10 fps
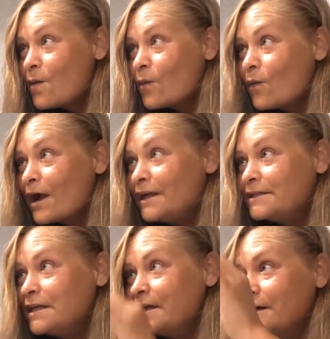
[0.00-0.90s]
right
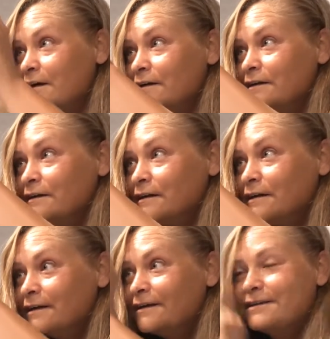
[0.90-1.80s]
here
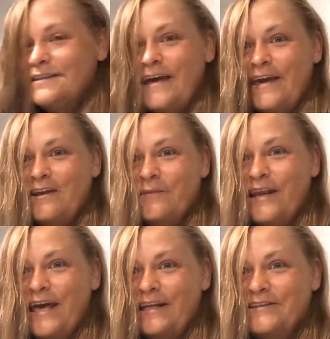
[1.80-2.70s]
to hang your
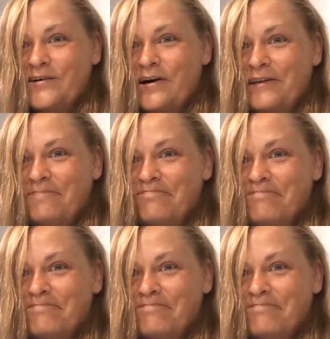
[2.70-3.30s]
bananas on.